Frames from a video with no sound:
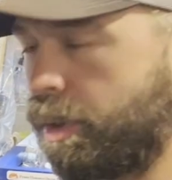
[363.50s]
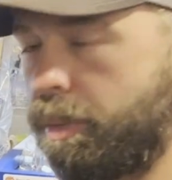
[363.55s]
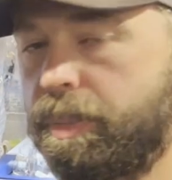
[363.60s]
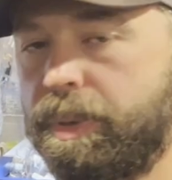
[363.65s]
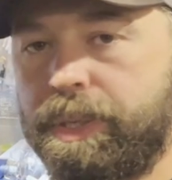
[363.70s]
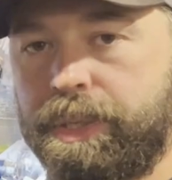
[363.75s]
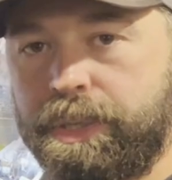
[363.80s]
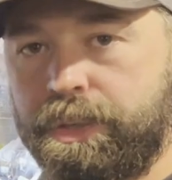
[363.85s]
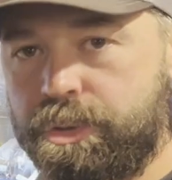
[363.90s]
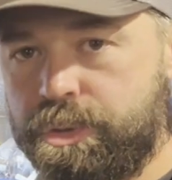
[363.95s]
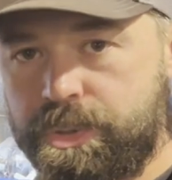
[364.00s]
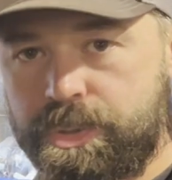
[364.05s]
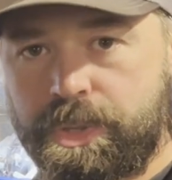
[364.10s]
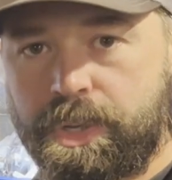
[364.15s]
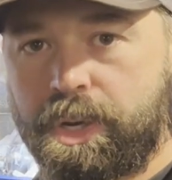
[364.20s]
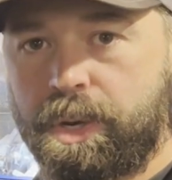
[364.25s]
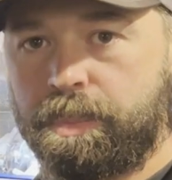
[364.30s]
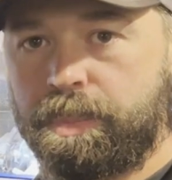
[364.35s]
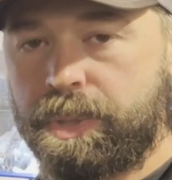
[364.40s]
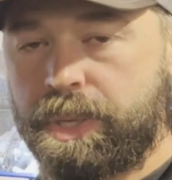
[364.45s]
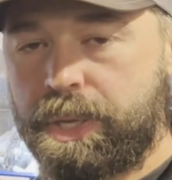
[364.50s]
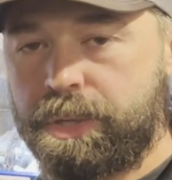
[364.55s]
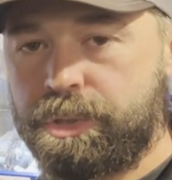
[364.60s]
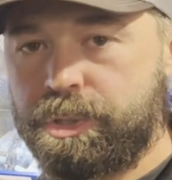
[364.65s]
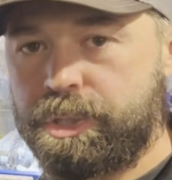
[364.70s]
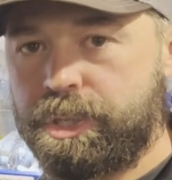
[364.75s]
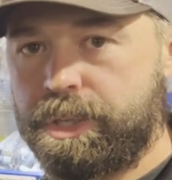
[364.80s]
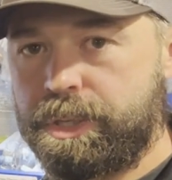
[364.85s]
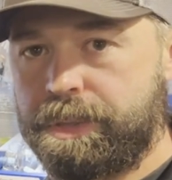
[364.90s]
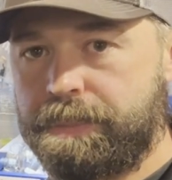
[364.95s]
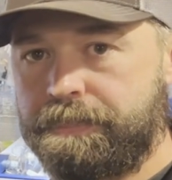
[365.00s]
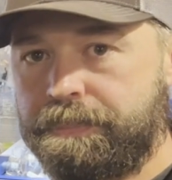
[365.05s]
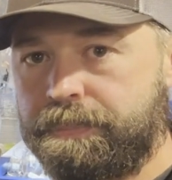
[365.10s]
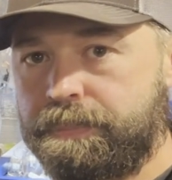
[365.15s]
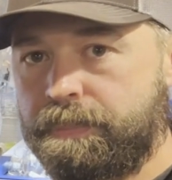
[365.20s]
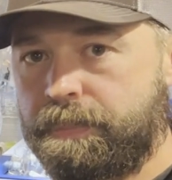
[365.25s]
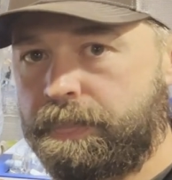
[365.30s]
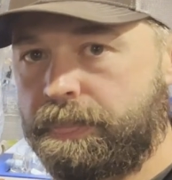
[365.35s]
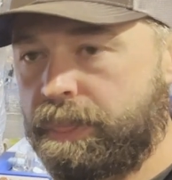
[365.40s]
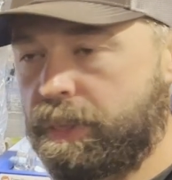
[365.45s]
or being interested in a PHD.
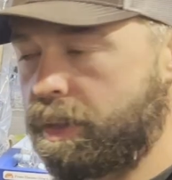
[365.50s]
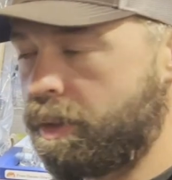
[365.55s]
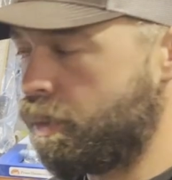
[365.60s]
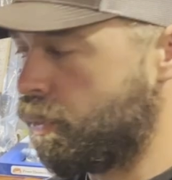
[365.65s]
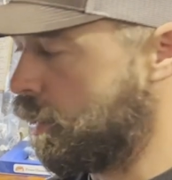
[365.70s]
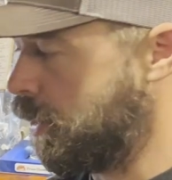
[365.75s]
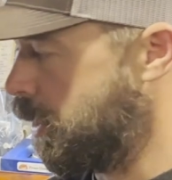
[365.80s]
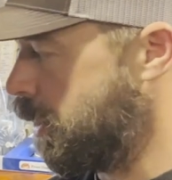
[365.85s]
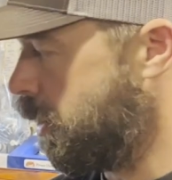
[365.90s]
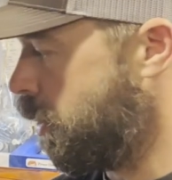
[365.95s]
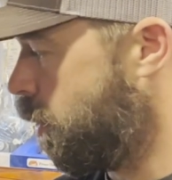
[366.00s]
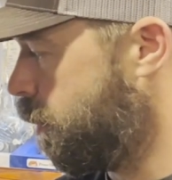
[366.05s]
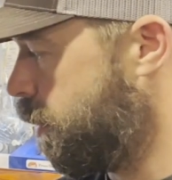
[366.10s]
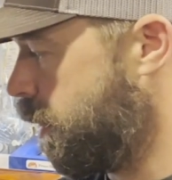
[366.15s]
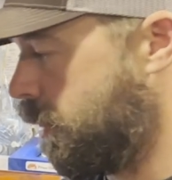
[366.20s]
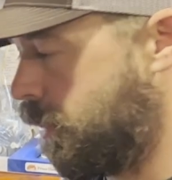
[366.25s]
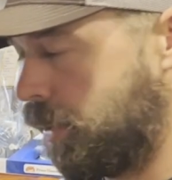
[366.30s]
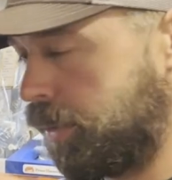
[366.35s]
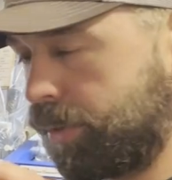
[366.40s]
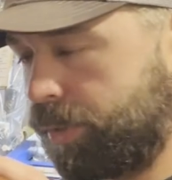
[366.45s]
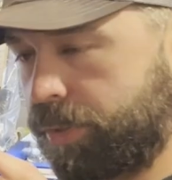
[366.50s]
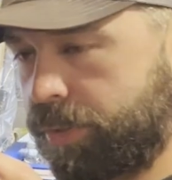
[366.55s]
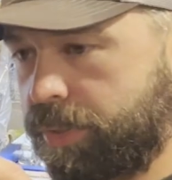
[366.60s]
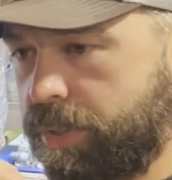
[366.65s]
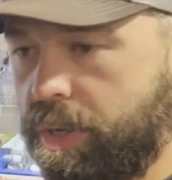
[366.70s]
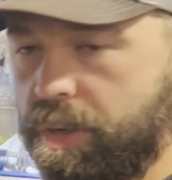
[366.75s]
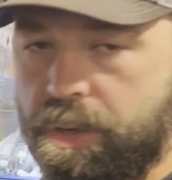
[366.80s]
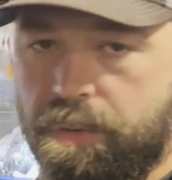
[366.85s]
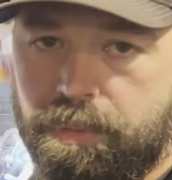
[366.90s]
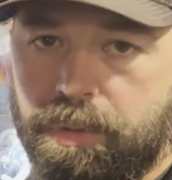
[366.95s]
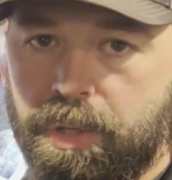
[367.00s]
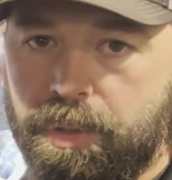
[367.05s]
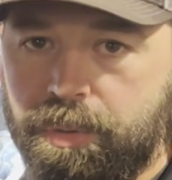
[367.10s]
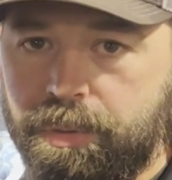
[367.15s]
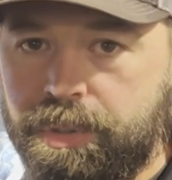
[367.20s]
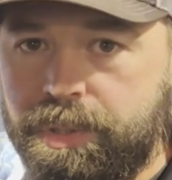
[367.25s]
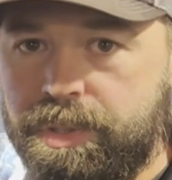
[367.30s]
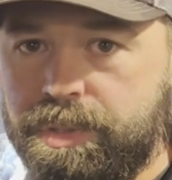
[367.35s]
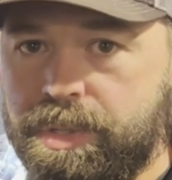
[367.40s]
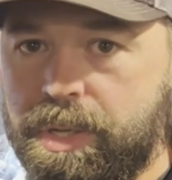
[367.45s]
We hope you have a ton of luck
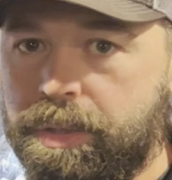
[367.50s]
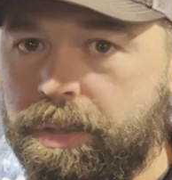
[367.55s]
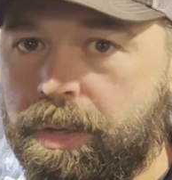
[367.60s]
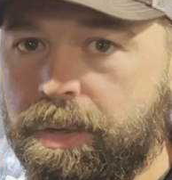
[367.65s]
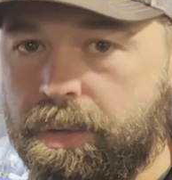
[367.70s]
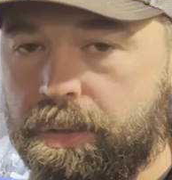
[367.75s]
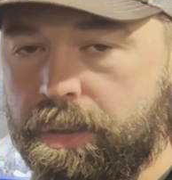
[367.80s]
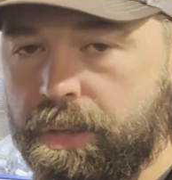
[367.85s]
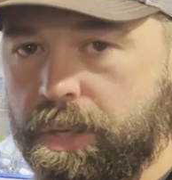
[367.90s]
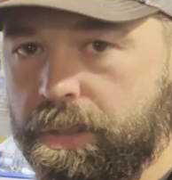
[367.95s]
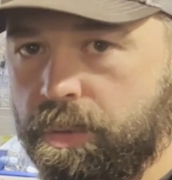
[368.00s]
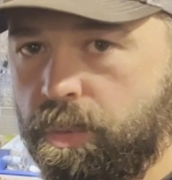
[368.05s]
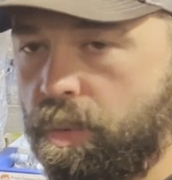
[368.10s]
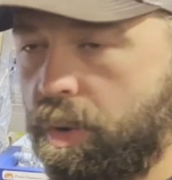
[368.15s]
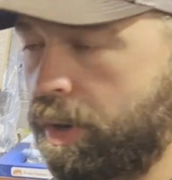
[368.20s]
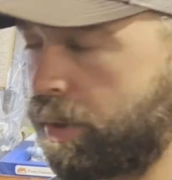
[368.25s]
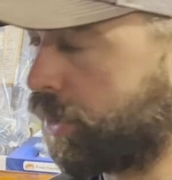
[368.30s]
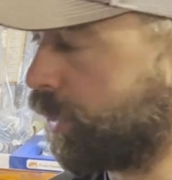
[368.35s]
with these on the water